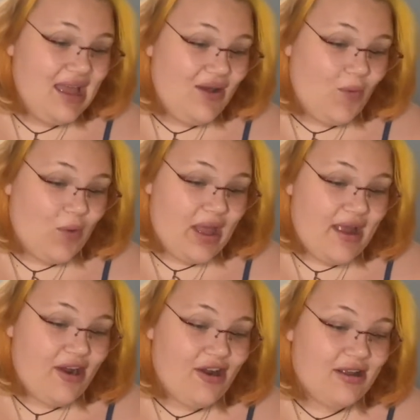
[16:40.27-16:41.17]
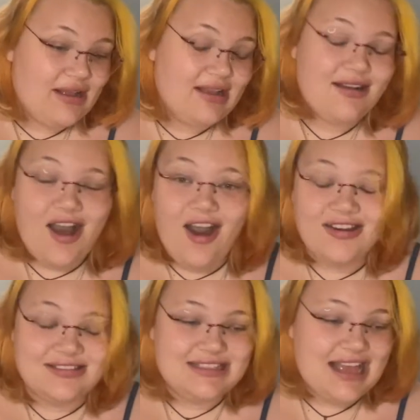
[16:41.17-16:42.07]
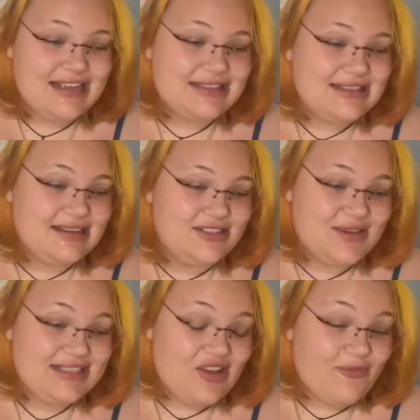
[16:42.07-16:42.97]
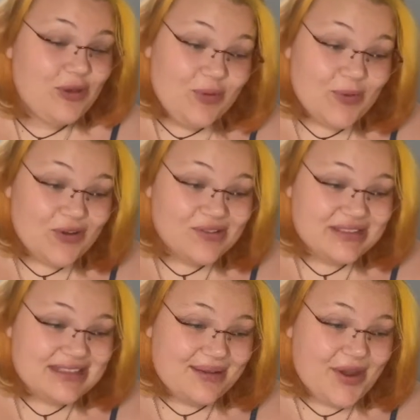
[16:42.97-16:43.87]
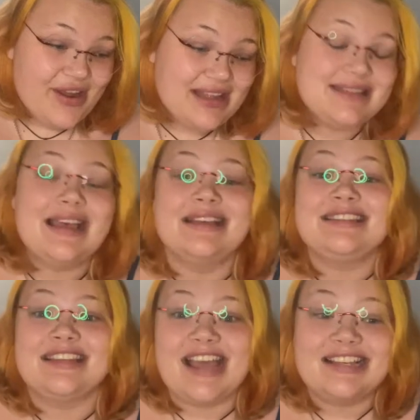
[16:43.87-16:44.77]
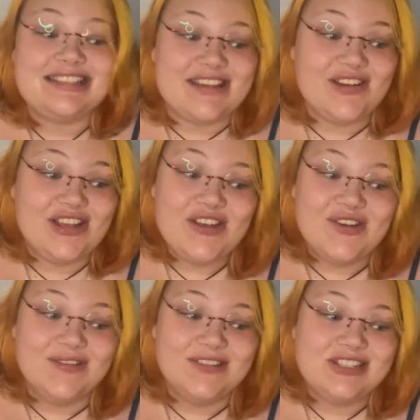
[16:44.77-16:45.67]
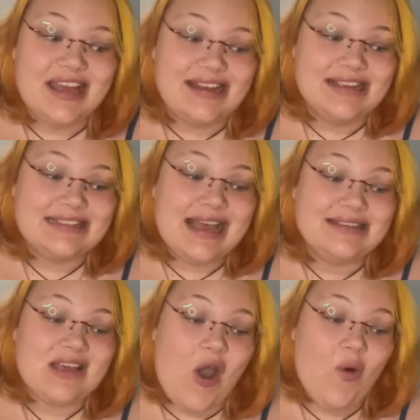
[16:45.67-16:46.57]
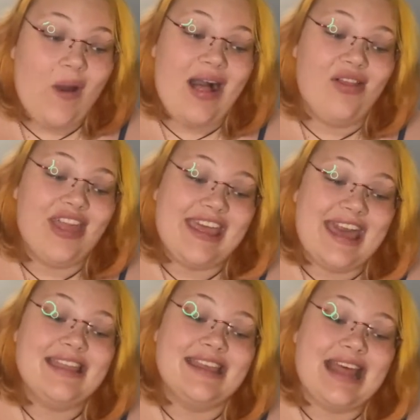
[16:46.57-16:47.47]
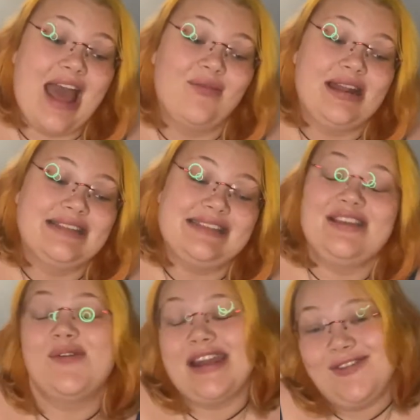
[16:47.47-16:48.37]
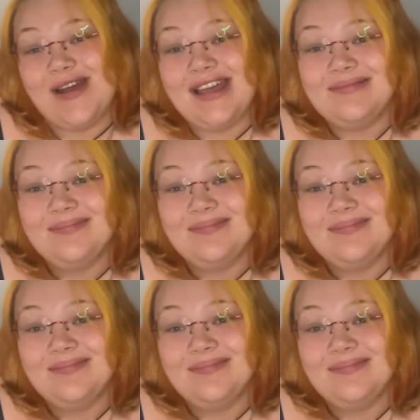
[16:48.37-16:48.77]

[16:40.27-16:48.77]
where Connell says, do I still have pupils? And Marianne says, yes, they're huge. And he says, oh well, they get like that when I see you anyway.